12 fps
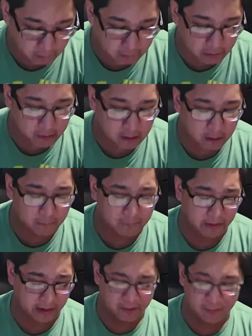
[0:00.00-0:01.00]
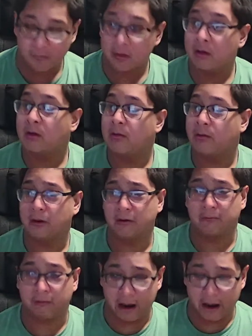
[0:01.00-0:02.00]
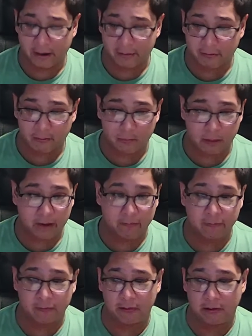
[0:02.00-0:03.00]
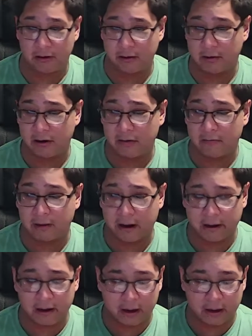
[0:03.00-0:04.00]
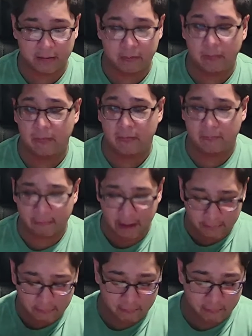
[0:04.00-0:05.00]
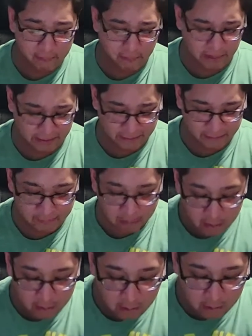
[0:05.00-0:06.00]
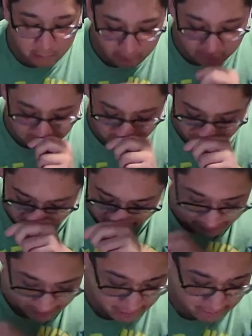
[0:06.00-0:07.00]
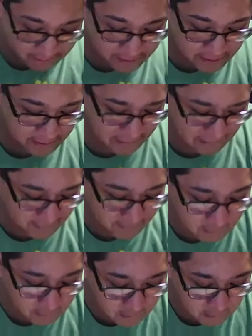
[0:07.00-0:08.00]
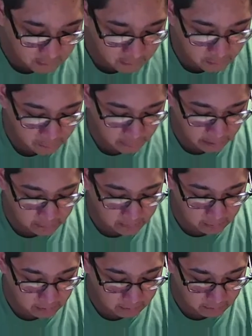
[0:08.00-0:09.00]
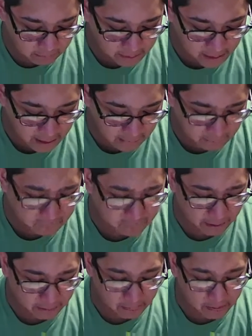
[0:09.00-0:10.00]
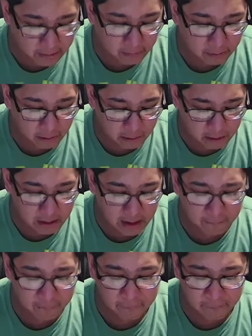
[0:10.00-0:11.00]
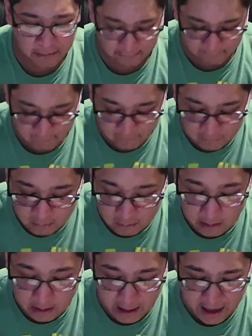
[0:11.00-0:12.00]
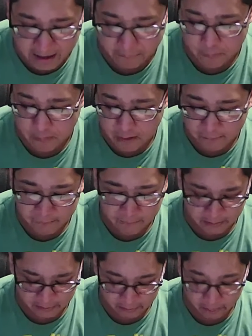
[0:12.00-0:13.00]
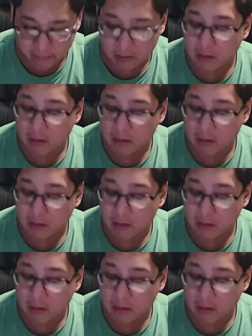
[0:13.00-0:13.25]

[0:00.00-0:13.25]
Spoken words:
to COVID, they're trying to make sure they're trying not to travel too much. So what we have here, we have January 3rd and 5th at Memphis,